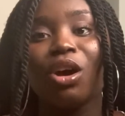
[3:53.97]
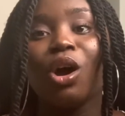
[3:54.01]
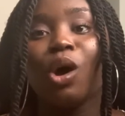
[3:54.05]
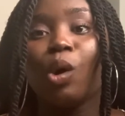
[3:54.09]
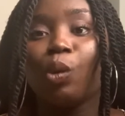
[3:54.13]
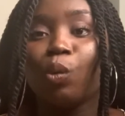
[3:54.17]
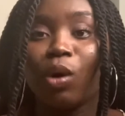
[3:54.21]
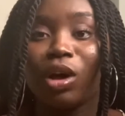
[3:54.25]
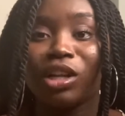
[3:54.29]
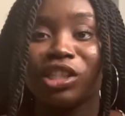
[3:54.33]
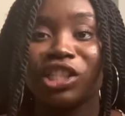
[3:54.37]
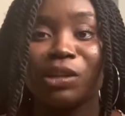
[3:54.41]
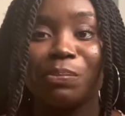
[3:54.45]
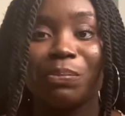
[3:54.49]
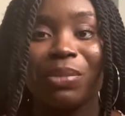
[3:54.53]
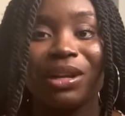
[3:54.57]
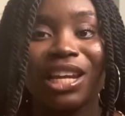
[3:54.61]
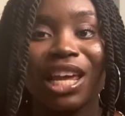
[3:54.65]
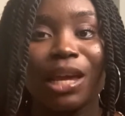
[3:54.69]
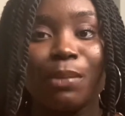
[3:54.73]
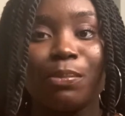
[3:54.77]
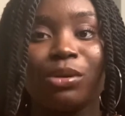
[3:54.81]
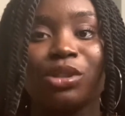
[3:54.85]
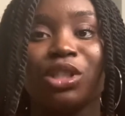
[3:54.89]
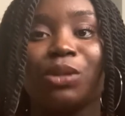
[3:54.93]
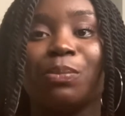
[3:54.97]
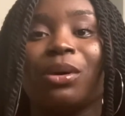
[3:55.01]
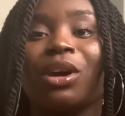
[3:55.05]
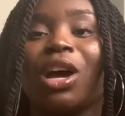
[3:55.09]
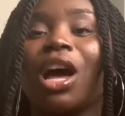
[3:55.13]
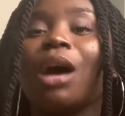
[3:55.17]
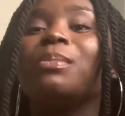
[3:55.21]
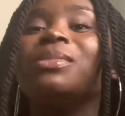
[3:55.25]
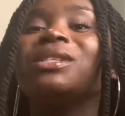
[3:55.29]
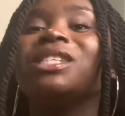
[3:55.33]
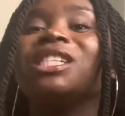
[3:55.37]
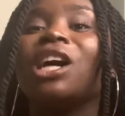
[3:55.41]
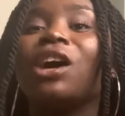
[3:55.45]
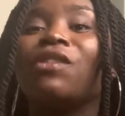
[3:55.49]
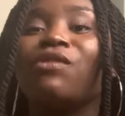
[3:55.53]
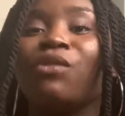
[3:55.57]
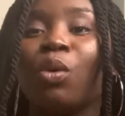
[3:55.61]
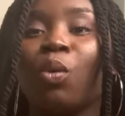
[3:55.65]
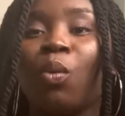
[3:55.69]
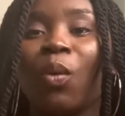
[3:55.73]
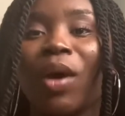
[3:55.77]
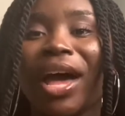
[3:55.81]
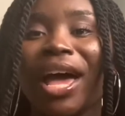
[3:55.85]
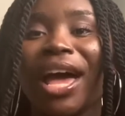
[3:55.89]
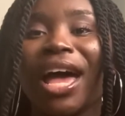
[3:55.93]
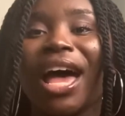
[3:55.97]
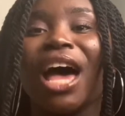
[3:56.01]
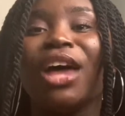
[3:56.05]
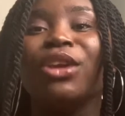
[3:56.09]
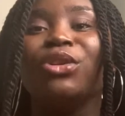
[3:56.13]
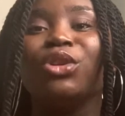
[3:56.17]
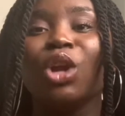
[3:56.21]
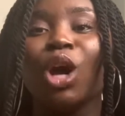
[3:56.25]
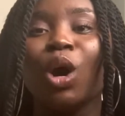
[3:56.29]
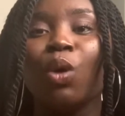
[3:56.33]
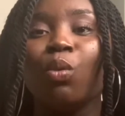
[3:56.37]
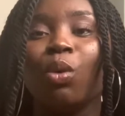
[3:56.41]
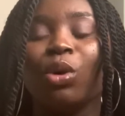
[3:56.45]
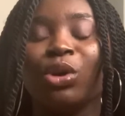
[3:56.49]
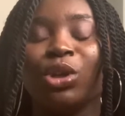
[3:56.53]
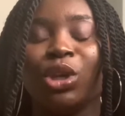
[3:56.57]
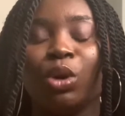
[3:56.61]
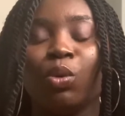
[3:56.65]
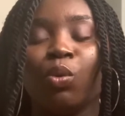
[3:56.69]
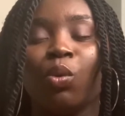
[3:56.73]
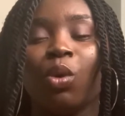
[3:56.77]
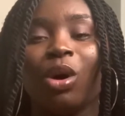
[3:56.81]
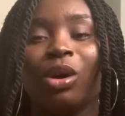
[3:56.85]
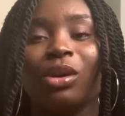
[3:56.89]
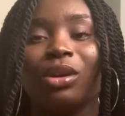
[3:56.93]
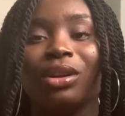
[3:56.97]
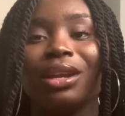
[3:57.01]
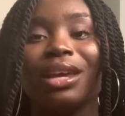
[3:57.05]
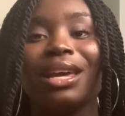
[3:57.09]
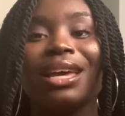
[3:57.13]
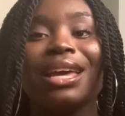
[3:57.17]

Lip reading: once you've been able to become self-aware and know what you want,